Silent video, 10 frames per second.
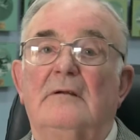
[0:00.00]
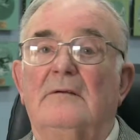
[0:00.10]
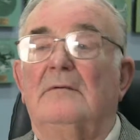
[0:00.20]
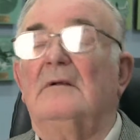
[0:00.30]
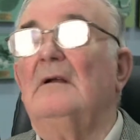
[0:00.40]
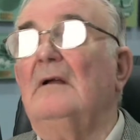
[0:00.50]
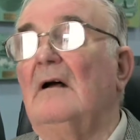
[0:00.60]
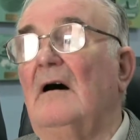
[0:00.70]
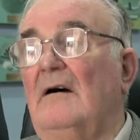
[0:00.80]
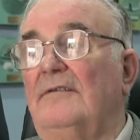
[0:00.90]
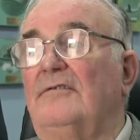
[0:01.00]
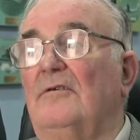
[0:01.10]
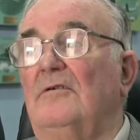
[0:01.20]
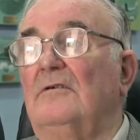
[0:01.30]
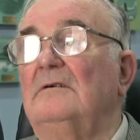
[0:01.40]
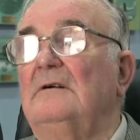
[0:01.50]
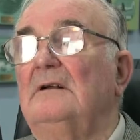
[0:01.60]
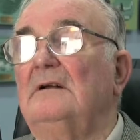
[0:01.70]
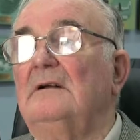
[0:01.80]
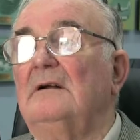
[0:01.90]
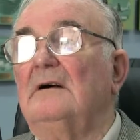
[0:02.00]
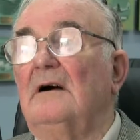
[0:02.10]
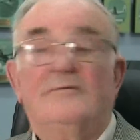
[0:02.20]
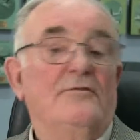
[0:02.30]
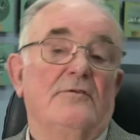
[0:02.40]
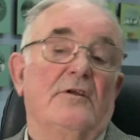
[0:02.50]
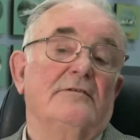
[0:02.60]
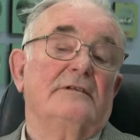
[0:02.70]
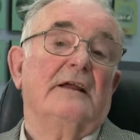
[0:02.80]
And I saw those